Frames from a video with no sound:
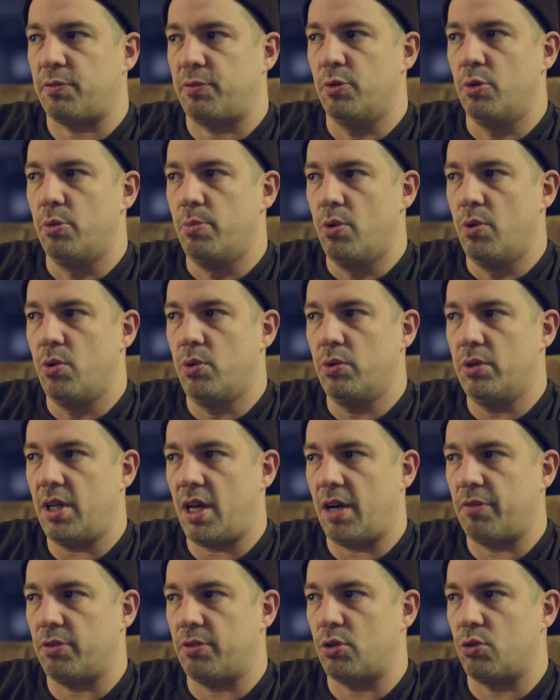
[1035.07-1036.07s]
Full
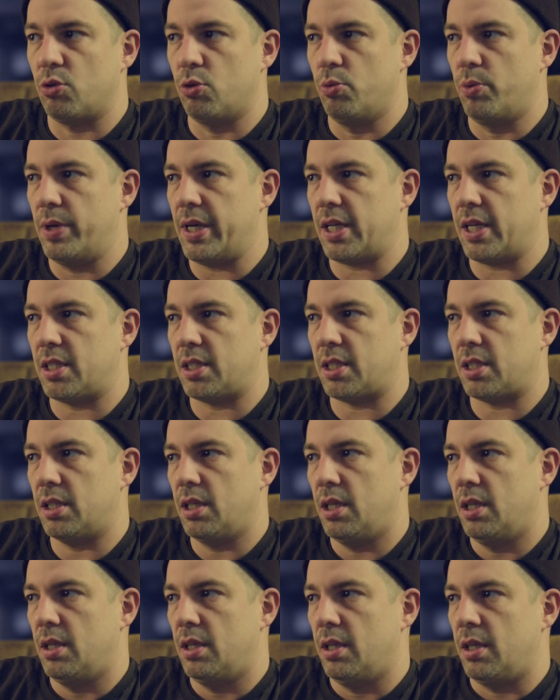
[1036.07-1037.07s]
Moon, every 2 weeks.
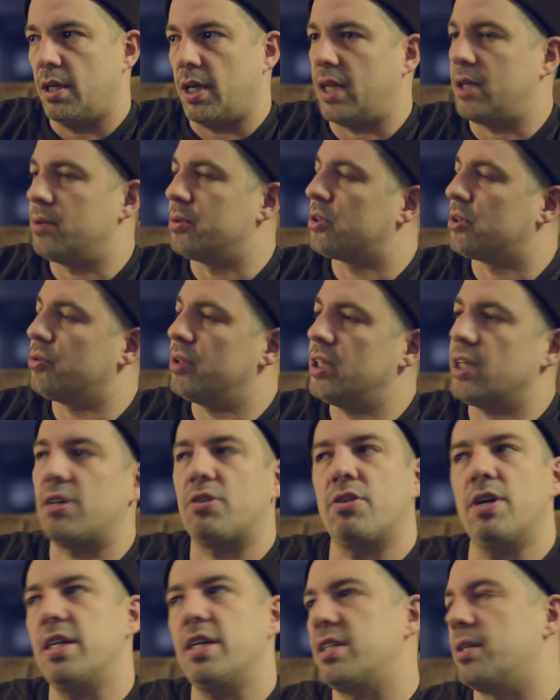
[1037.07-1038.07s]
And it was really
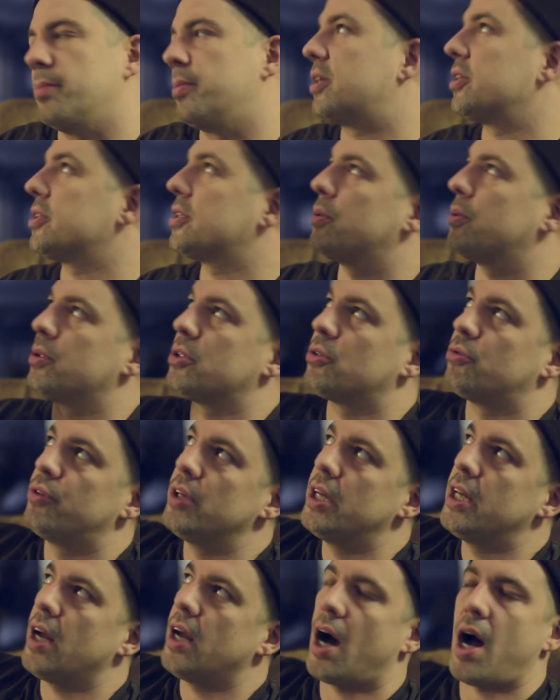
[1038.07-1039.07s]
crazy because it was
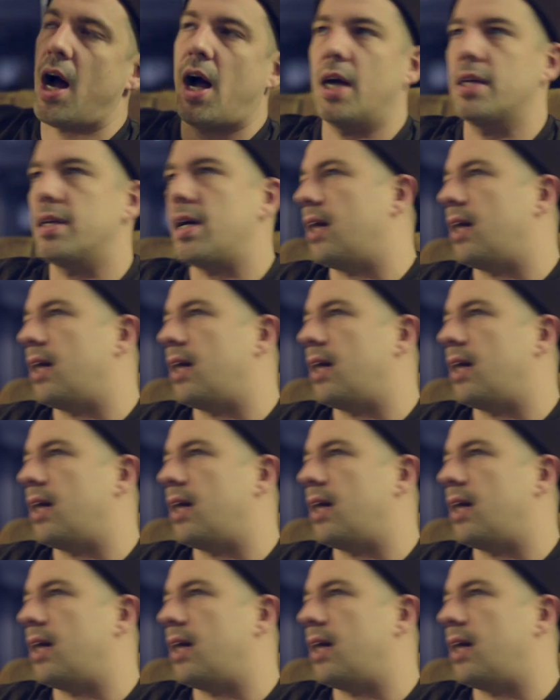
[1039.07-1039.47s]
really high. You